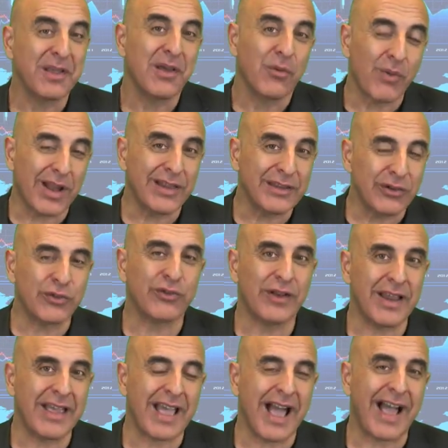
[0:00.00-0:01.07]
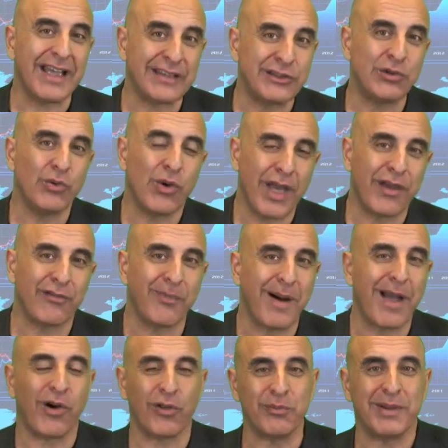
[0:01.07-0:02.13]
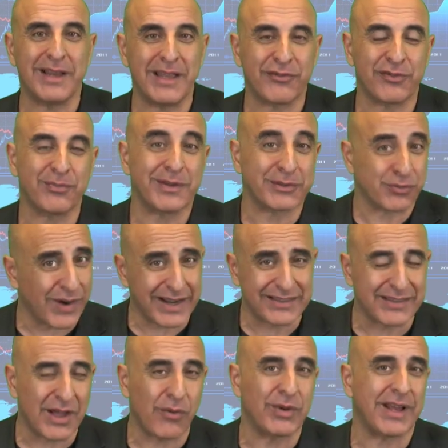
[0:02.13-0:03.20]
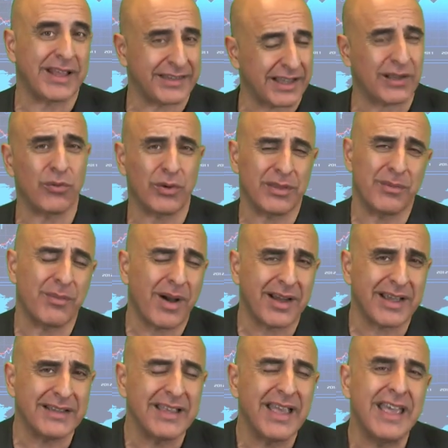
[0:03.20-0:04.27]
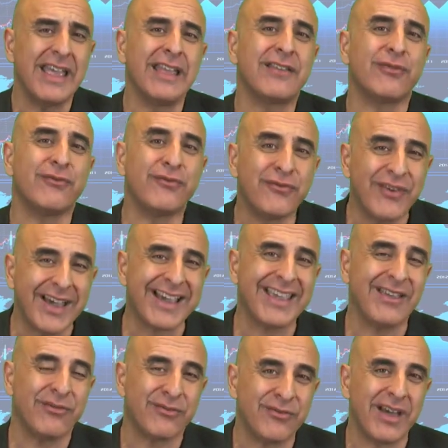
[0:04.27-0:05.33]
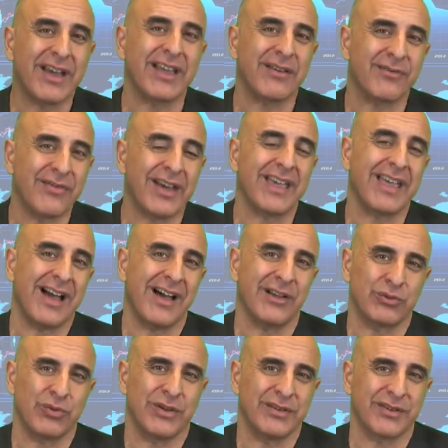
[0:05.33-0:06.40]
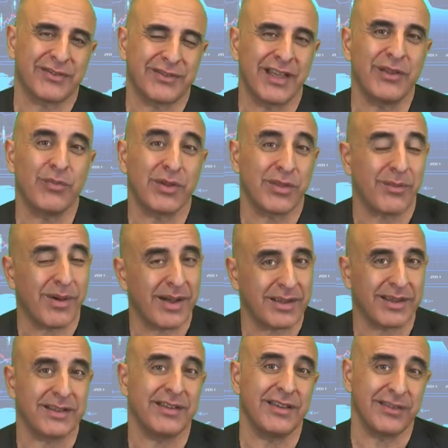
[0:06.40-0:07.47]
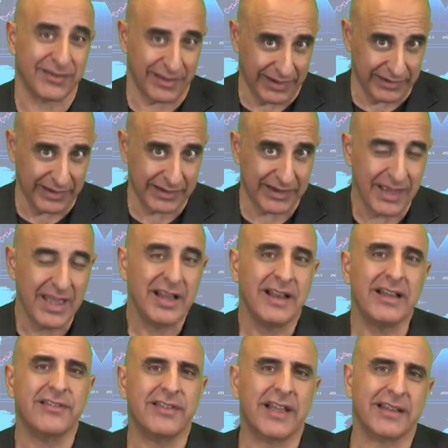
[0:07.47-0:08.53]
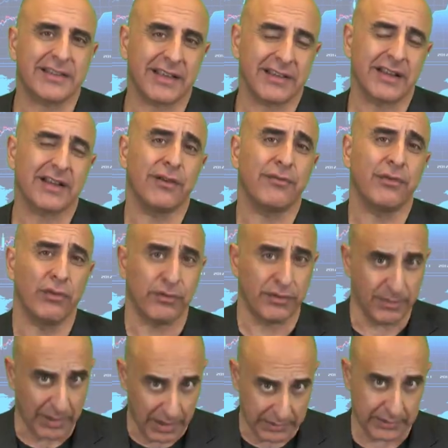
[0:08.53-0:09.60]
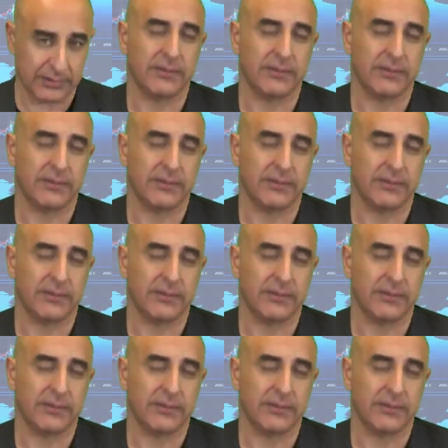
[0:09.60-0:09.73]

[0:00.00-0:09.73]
Well, usually I do have my own beliefs, but right now when I take a look at the market, it's very, very, very hard to understand where the market is heading. Let's take a technical view of the market.